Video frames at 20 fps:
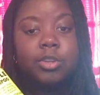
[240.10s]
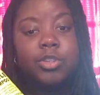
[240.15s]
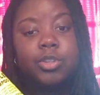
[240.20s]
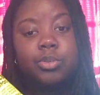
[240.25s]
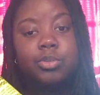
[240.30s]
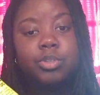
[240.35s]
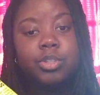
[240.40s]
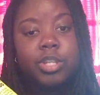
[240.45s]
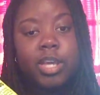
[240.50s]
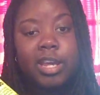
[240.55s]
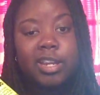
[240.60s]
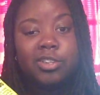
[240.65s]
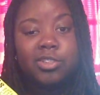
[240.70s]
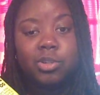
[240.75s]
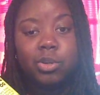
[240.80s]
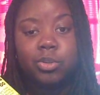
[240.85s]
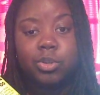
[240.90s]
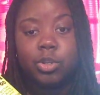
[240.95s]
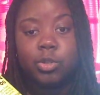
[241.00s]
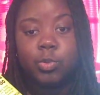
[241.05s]
use Head and
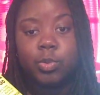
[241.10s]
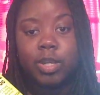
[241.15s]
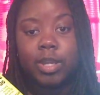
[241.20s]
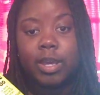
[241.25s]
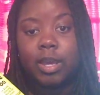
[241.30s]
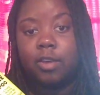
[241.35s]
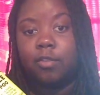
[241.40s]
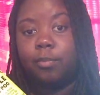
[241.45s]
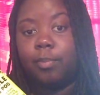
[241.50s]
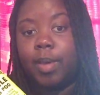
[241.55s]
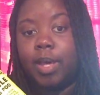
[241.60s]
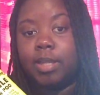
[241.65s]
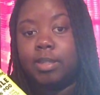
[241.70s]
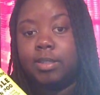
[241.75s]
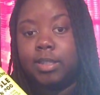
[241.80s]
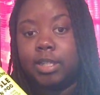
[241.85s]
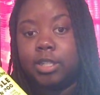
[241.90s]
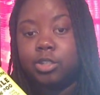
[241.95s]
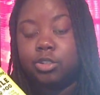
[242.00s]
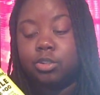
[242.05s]
Shoulders when I have bad
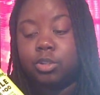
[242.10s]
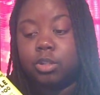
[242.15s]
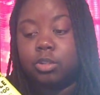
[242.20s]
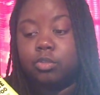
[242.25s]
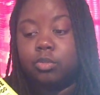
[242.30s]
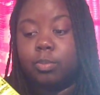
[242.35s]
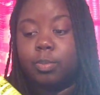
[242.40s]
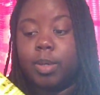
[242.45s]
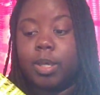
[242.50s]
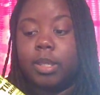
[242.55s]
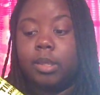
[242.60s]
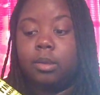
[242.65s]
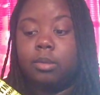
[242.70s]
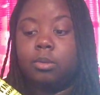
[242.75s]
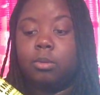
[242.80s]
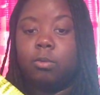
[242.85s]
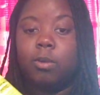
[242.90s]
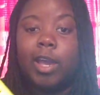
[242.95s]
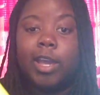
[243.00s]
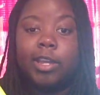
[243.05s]
dandruff, but
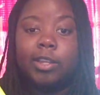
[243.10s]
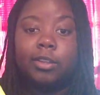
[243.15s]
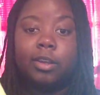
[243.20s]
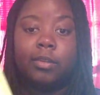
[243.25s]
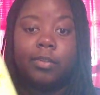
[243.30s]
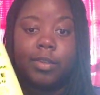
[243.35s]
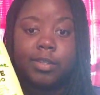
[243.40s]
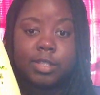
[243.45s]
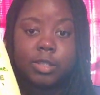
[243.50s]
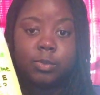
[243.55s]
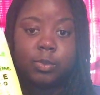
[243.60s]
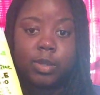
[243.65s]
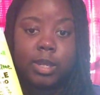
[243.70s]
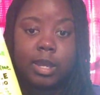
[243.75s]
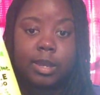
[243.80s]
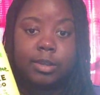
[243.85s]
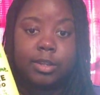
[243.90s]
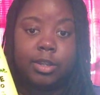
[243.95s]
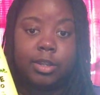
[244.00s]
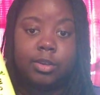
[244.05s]
on a regular, this is what
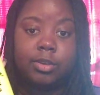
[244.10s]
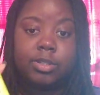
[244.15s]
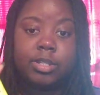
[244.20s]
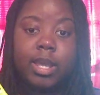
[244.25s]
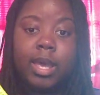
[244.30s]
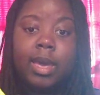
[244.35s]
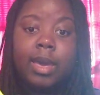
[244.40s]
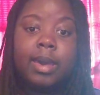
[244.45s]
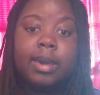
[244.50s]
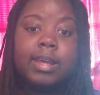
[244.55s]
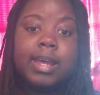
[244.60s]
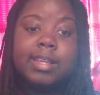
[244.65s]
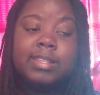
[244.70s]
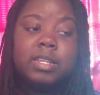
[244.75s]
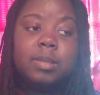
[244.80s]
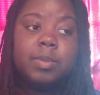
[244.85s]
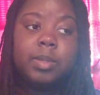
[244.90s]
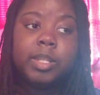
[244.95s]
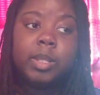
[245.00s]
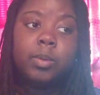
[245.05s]
I use. And I
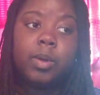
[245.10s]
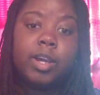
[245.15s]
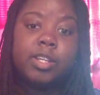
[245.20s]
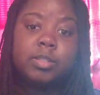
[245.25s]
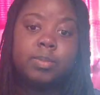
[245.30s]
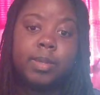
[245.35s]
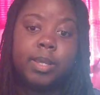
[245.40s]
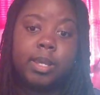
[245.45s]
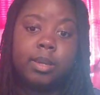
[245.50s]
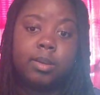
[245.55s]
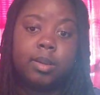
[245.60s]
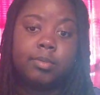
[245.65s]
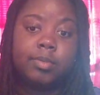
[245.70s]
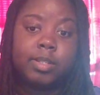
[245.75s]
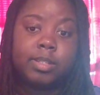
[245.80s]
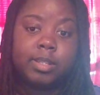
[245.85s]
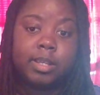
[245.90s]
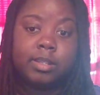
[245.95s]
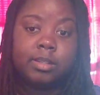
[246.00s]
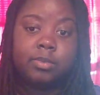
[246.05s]
typically wash my hair
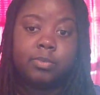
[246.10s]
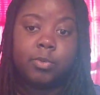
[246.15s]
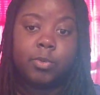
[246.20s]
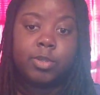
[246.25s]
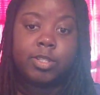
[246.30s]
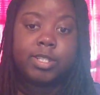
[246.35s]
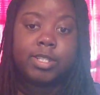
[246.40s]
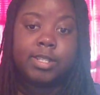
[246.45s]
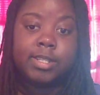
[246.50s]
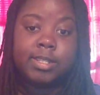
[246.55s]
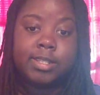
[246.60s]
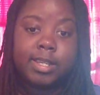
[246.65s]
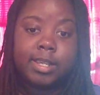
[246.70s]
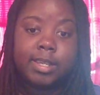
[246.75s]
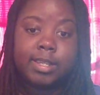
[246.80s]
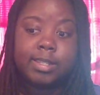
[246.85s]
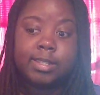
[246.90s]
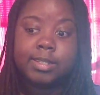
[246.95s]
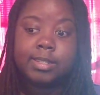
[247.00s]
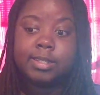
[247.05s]
every 10 to 14
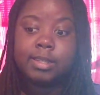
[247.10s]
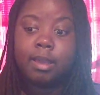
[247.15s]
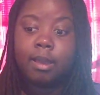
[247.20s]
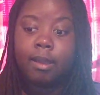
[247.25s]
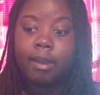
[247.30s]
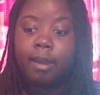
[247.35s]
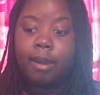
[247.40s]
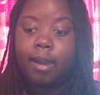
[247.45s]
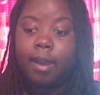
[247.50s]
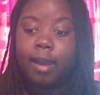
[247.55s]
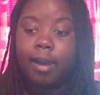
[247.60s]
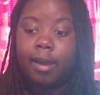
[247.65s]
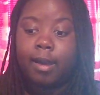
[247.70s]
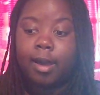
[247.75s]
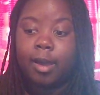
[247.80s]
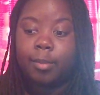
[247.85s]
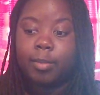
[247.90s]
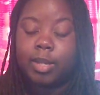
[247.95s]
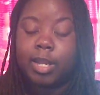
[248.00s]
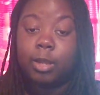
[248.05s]
days,
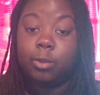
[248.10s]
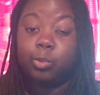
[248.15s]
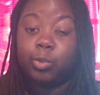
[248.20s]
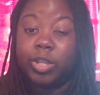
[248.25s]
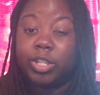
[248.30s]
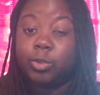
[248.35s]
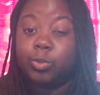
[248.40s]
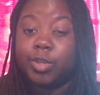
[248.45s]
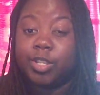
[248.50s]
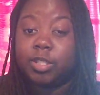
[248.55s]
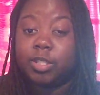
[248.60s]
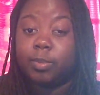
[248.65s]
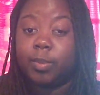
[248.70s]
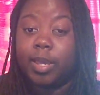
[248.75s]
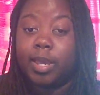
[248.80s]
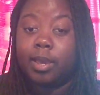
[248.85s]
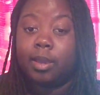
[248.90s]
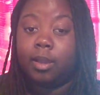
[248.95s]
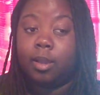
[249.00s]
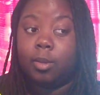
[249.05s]
and I retwist
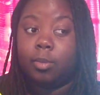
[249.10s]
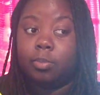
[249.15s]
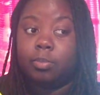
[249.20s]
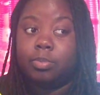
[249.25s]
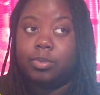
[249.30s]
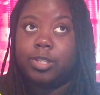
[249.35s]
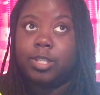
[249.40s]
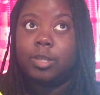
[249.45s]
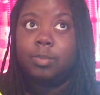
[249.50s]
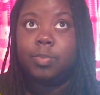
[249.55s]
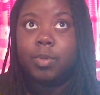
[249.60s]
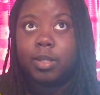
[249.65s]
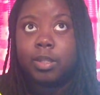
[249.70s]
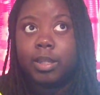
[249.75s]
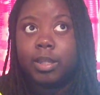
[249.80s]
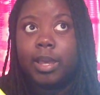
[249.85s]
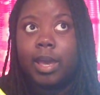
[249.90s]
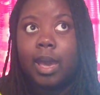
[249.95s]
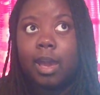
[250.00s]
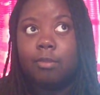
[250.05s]
my hair
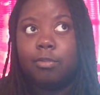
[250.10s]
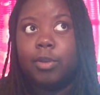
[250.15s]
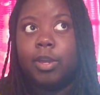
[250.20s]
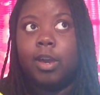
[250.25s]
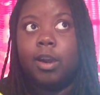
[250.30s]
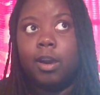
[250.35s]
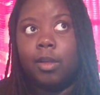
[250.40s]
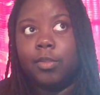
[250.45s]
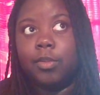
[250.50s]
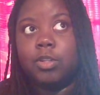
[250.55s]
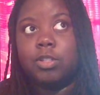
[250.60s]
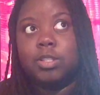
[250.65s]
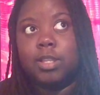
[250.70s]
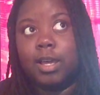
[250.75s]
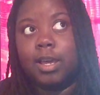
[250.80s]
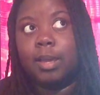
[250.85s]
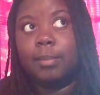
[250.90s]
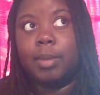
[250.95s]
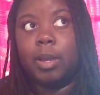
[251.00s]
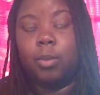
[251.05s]
typically every other
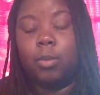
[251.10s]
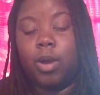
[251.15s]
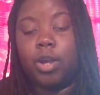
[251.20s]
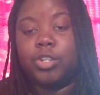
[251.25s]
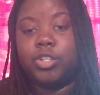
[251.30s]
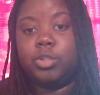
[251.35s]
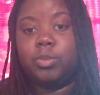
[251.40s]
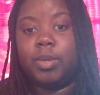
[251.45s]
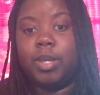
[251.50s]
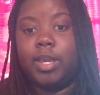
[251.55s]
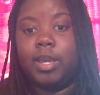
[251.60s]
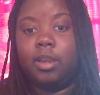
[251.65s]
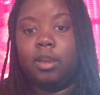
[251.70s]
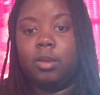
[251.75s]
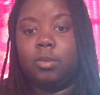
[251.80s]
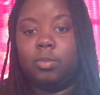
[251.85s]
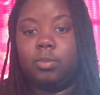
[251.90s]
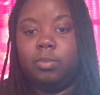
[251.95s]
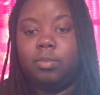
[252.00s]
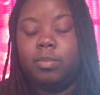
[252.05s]
time I washed my
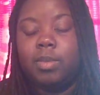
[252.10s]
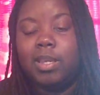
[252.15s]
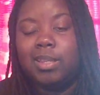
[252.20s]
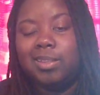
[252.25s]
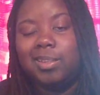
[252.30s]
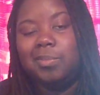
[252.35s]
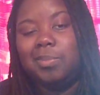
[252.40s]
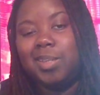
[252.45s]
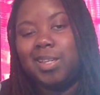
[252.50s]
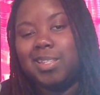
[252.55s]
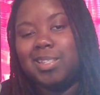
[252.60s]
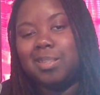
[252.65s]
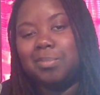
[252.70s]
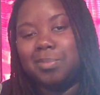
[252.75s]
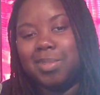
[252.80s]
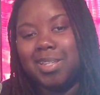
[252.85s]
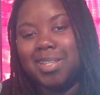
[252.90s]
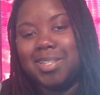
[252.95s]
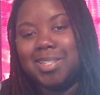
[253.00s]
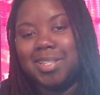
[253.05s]
hair. Mainly because
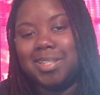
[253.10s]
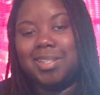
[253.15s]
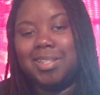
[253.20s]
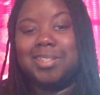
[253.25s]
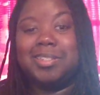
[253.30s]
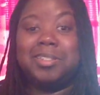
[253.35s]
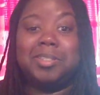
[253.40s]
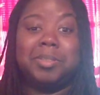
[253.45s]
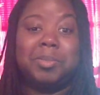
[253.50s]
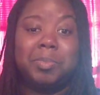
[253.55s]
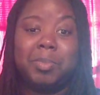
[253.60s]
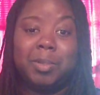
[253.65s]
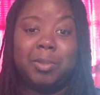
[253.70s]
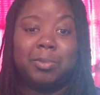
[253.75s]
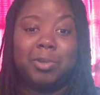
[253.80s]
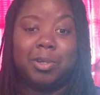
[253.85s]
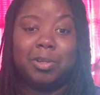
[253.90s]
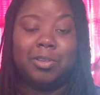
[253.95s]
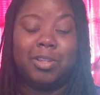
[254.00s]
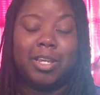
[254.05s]
I'm lazy, let's just be
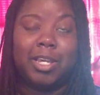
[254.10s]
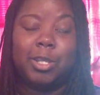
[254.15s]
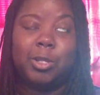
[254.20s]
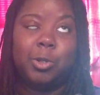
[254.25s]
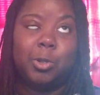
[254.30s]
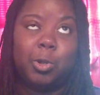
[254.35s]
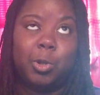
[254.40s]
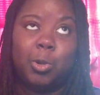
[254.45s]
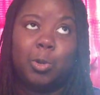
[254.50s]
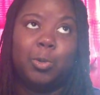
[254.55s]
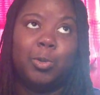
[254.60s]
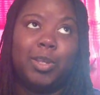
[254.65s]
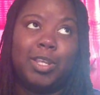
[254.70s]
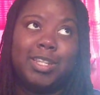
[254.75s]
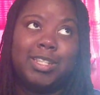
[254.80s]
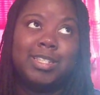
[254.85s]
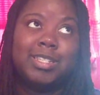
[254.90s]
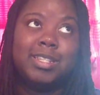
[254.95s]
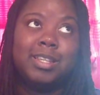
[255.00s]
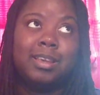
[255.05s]
real. I don't
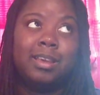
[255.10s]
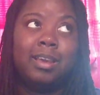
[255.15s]
always,